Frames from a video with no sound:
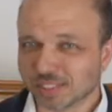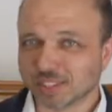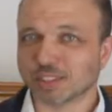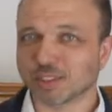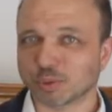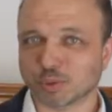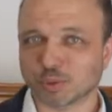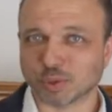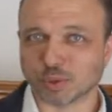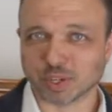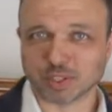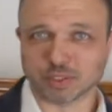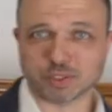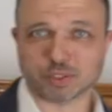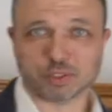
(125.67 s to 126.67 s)
take a little tour
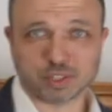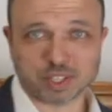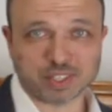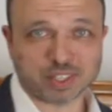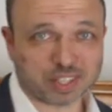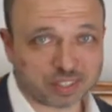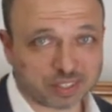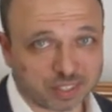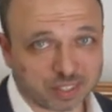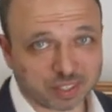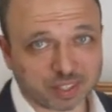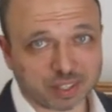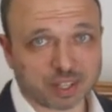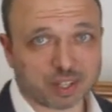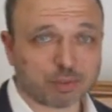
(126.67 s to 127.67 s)
around so you get an idea
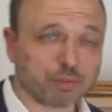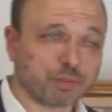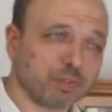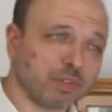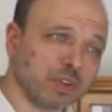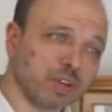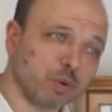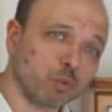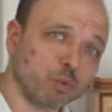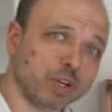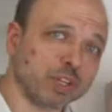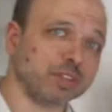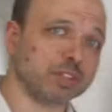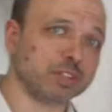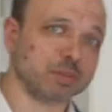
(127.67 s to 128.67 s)
of
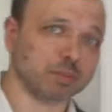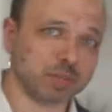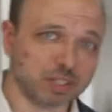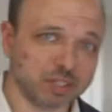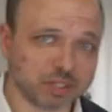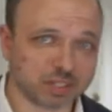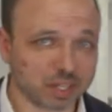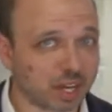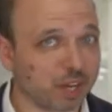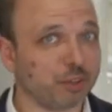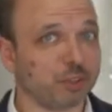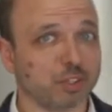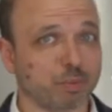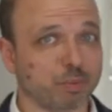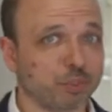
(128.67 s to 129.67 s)
what this means and how you
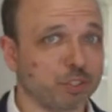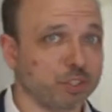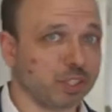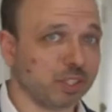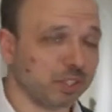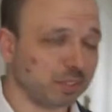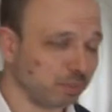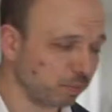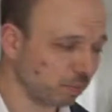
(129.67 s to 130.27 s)
can appreciate it.